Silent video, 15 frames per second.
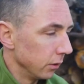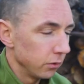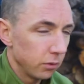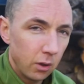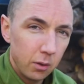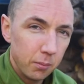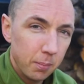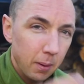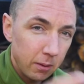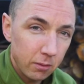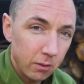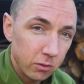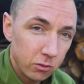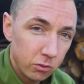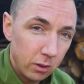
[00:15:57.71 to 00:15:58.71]
So
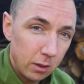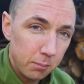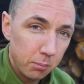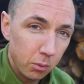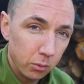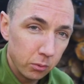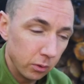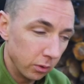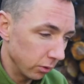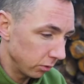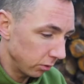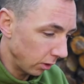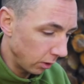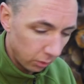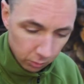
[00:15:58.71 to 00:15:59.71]
background is really important.
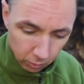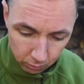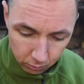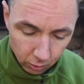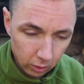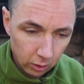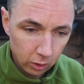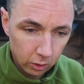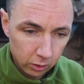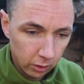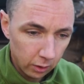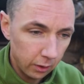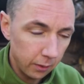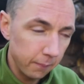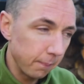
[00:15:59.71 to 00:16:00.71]
So you've to look
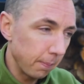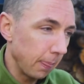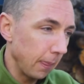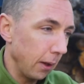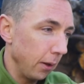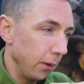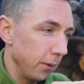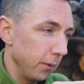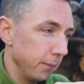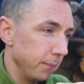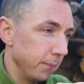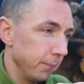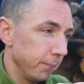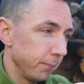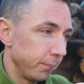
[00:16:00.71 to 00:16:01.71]
at
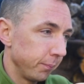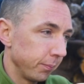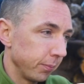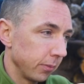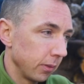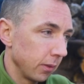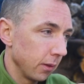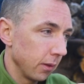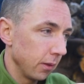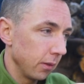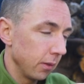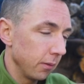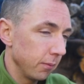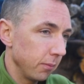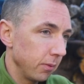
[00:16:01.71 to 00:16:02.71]
um,
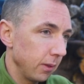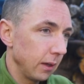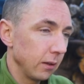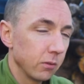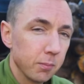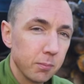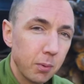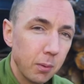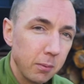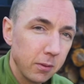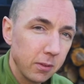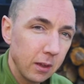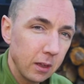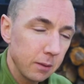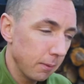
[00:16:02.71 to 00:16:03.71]
things to probably
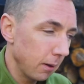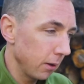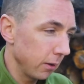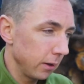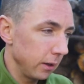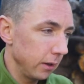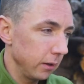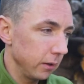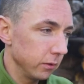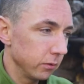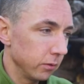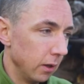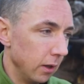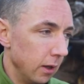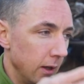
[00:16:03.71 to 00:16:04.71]
think about
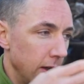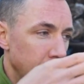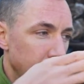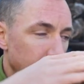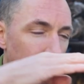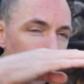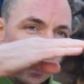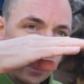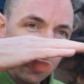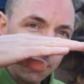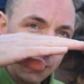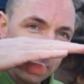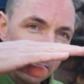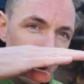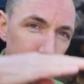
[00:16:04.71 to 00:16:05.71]
is angle
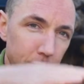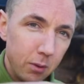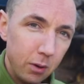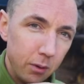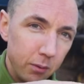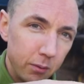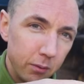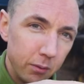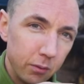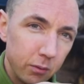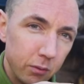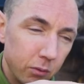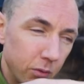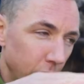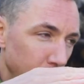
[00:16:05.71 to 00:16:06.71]
of the camera
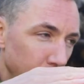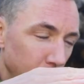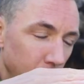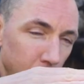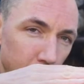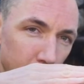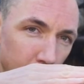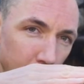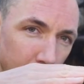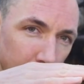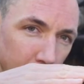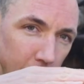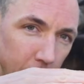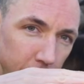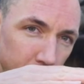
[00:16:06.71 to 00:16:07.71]
to
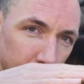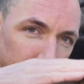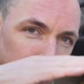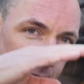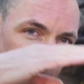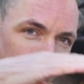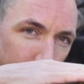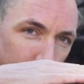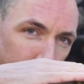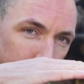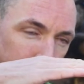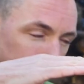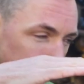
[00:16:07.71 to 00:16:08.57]
angle of the flower,